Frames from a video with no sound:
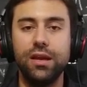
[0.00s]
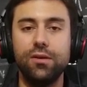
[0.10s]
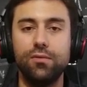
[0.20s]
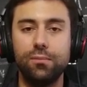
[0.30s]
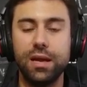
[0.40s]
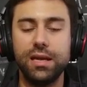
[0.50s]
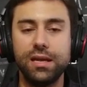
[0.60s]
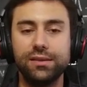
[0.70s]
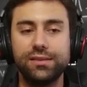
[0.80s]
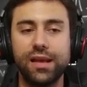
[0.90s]
remaining
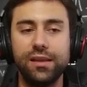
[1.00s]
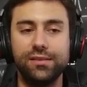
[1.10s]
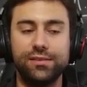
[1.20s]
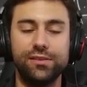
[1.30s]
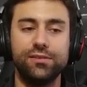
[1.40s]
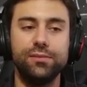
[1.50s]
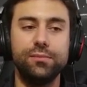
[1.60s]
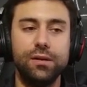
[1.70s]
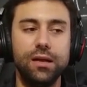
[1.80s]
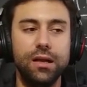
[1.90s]
inside the system,
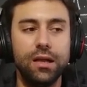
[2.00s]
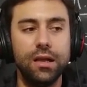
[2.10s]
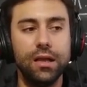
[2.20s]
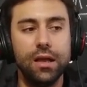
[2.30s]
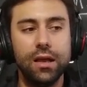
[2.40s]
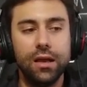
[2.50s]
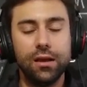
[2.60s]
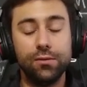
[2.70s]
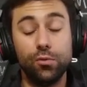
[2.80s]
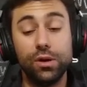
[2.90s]

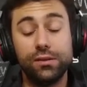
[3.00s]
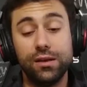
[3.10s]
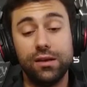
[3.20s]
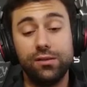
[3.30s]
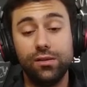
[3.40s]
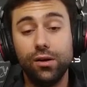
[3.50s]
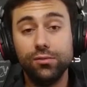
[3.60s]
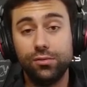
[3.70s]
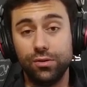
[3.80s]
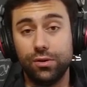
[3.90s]
what they
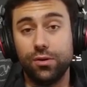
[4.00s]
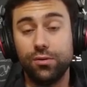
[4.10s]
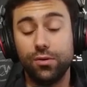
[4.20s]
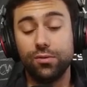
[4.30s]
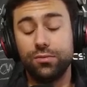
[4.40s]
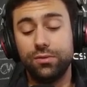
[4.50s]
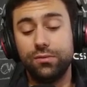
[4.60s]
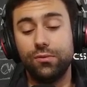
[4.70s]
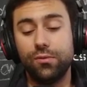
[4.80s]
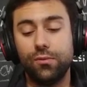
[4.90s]
don't know, or
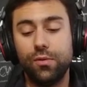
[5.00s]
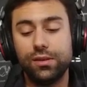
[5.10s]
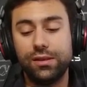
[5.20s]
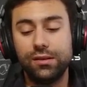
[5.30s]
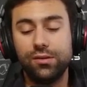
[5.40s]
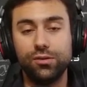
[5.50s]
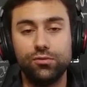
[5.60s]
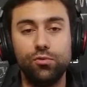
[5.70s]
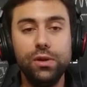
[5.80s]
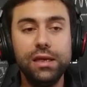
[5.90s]
what they don't
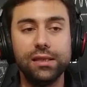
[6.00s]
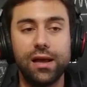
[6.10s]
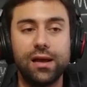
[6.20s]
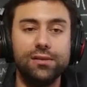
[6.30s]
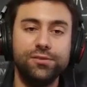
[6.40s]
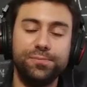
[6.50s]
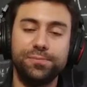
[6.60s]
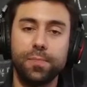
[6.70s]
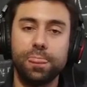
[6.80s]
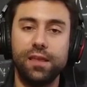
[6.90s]
realize,
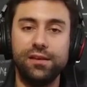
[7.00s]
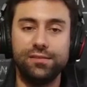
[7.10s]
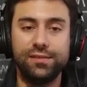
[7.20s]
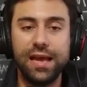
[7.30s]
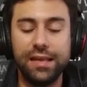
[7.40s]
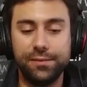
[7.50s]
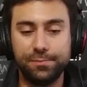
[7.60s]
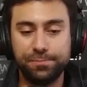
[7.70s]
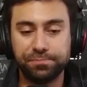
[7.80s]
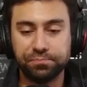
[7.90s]
is that
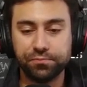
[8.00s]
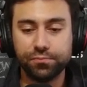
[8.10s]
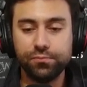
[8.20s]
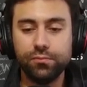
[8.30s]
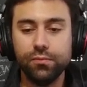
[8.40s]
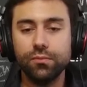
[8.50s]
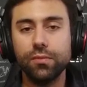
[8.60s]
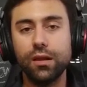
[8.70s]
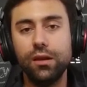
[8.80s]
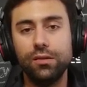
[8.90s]

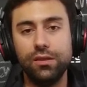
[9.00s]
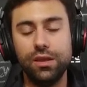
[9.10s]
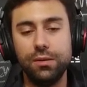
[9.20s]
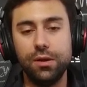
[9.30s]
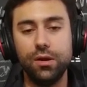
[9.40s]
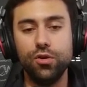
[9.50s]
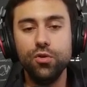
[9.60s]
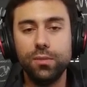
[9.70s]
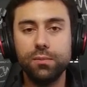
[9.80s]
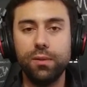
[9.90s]
the
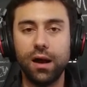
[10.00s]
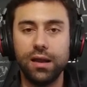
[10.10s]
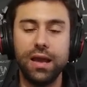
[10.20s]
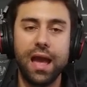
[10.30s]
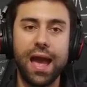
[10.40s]
human body